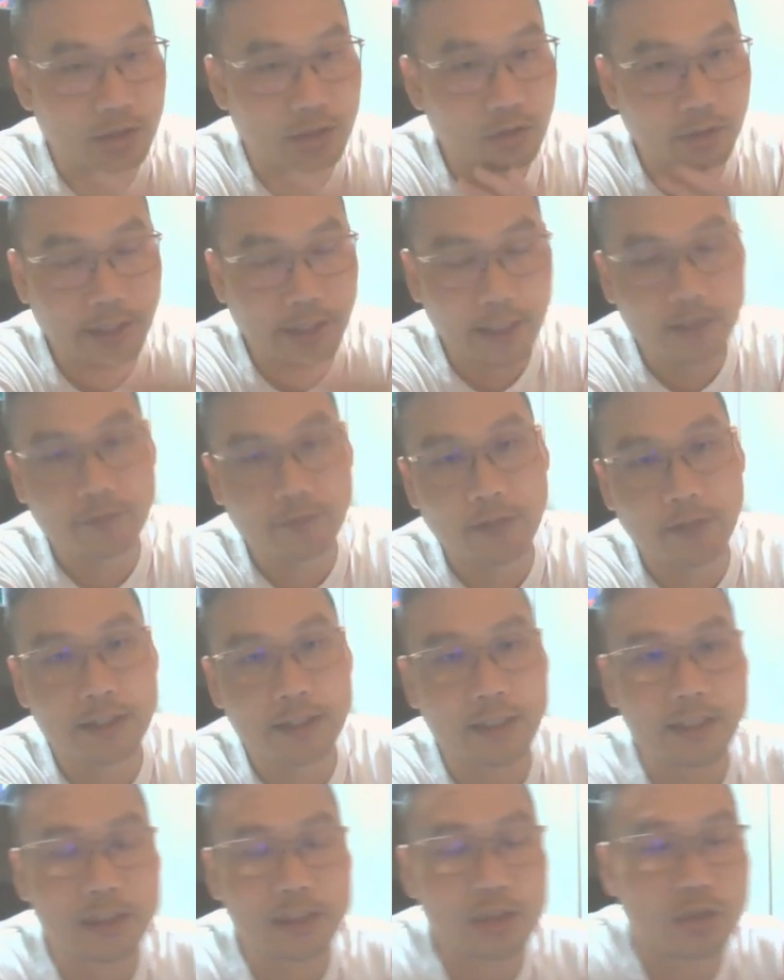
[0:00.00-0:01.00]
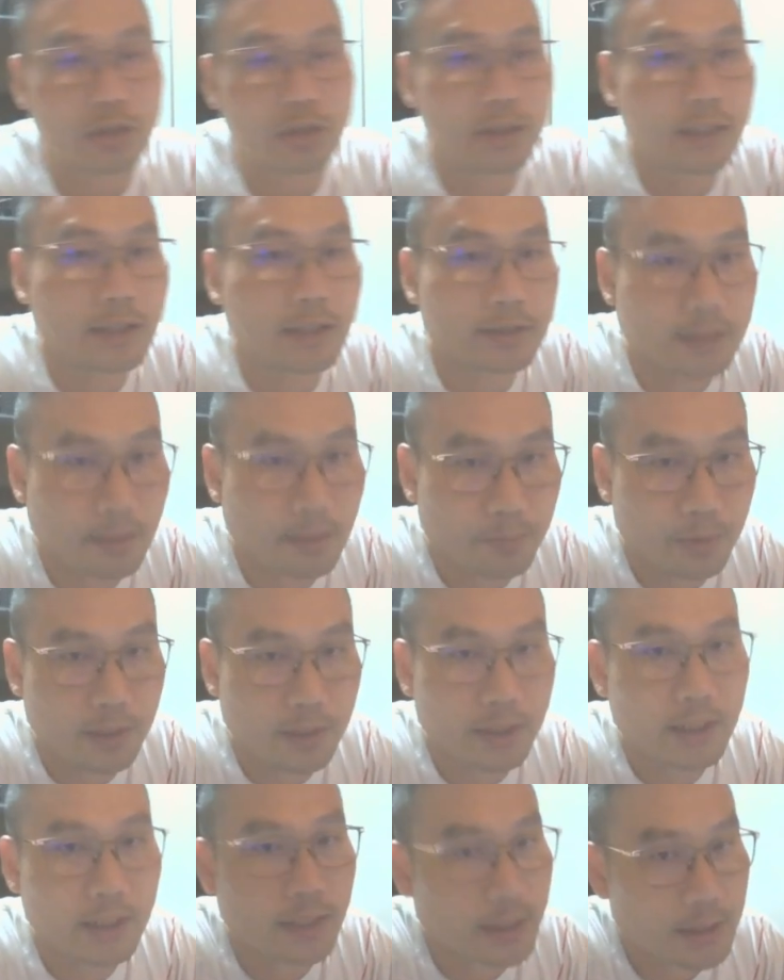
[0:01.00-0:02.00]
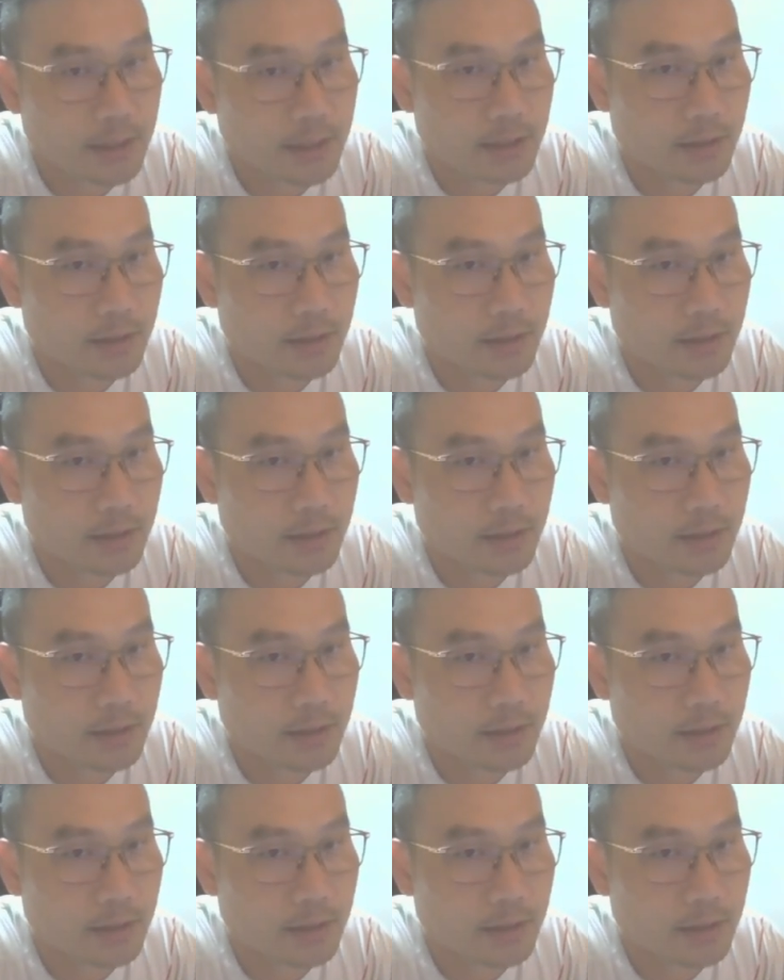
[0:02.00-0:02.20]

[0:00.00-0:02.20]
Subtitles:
So get the validation sorted out separately.